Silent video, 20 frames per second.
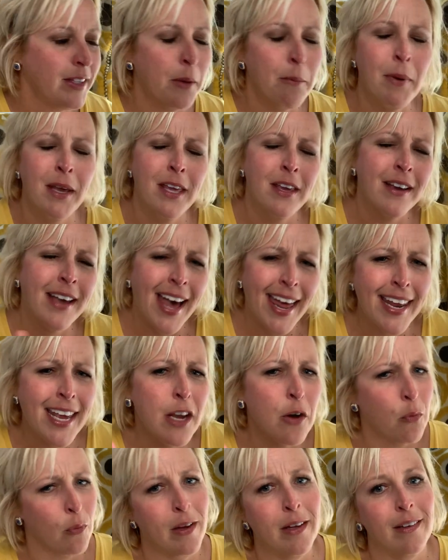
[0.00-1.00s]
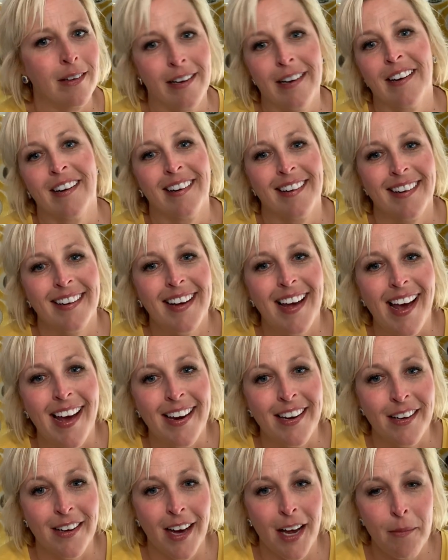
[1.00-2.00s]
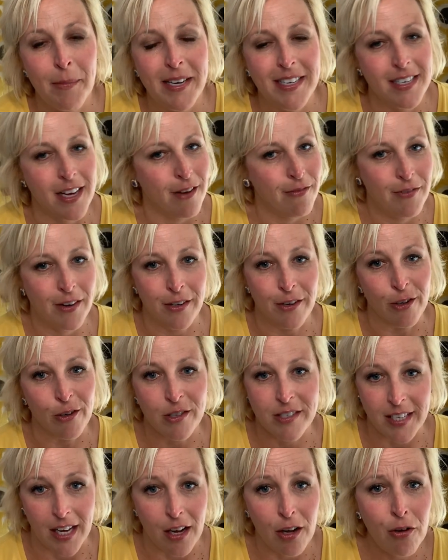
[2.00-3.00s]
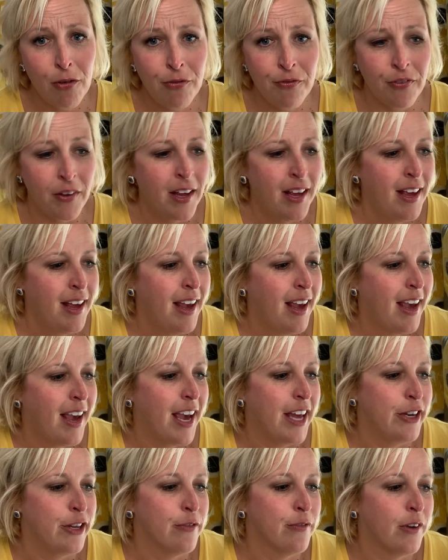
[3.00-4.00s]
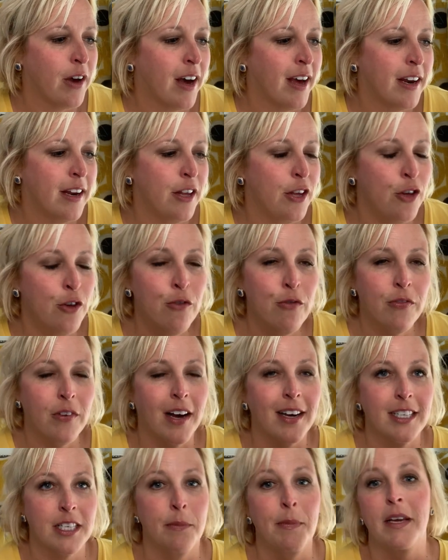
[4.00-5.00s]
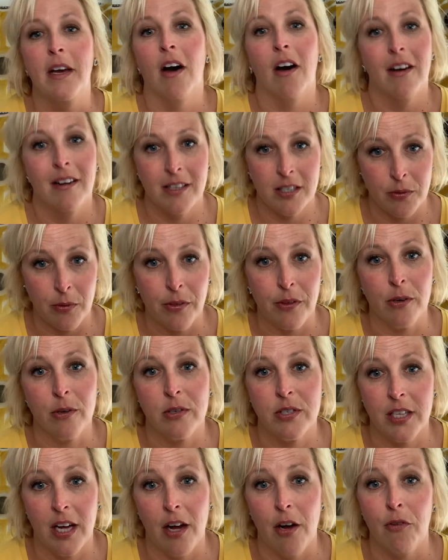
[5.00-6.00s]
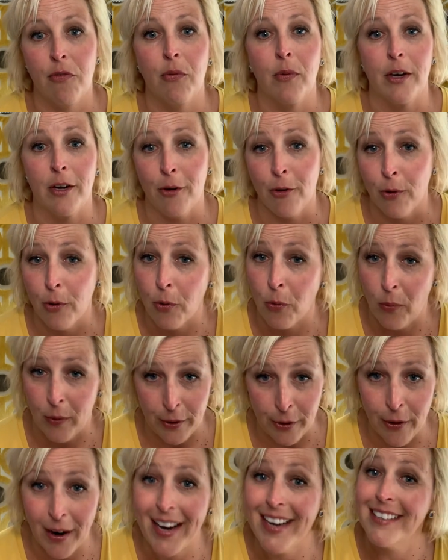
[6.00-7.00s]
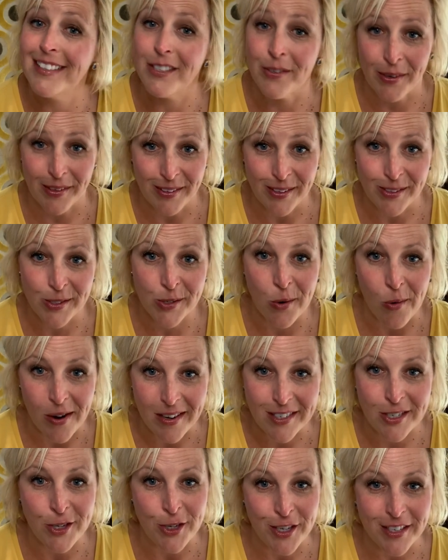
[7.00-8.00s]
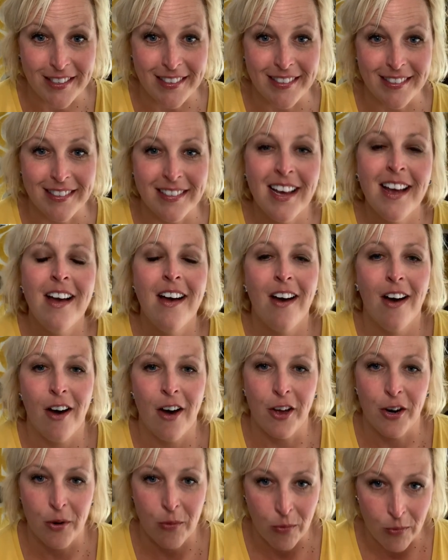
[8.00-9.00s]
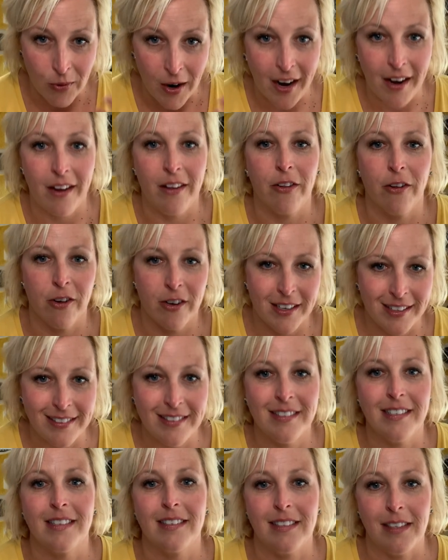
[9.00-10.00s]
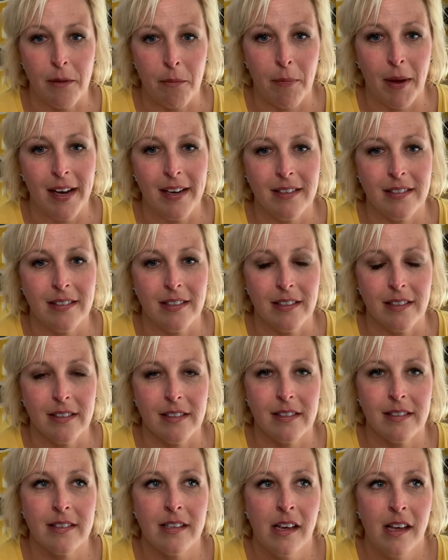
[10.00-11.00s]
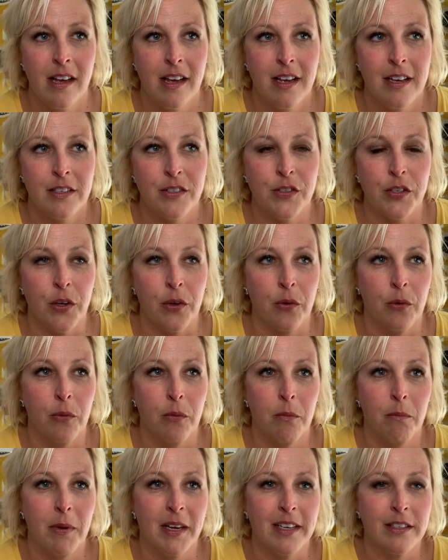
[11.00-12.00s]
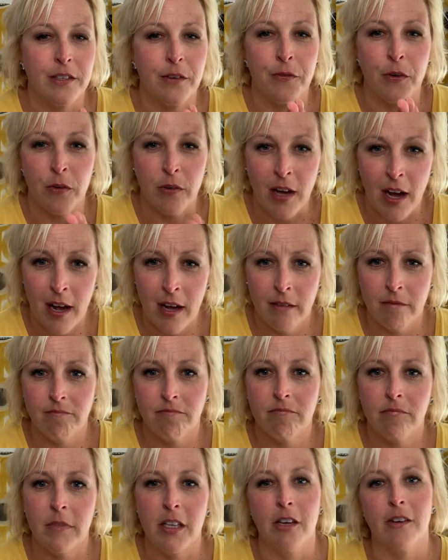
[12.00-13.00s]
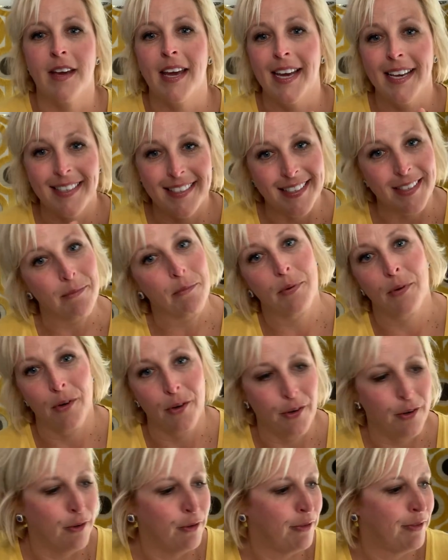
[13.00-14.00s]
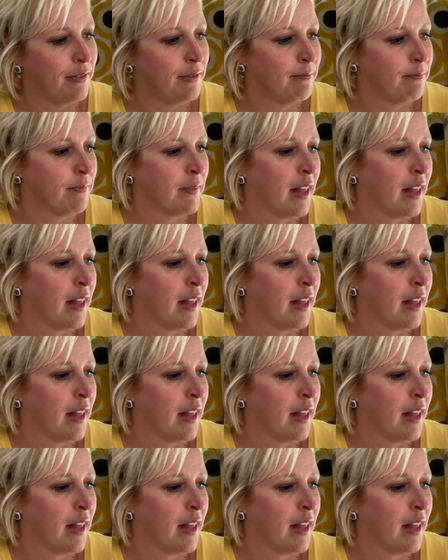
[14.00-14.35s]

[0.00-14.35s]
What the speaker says: But you got to get real here, and you got to be tough on yourself, and you've got to be honest with yourself when you're answering those questions on a regular, consistent basis. So, because if you're not, you can't improve.